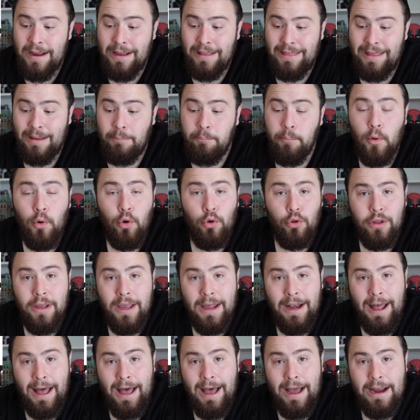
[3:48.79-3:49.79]
that both
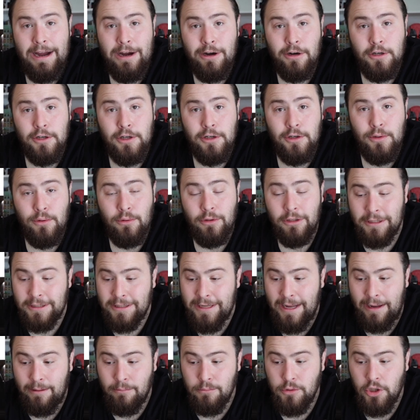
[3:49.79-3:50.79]
get hired to do the
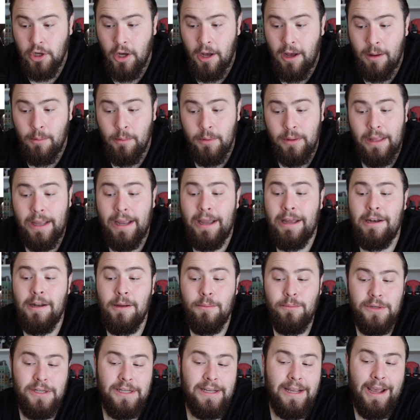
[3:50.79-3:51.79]
same job and they end
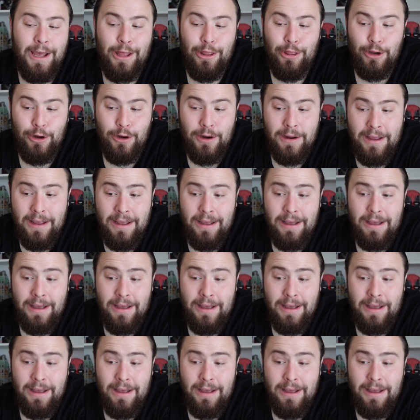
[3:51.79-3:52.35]
up together.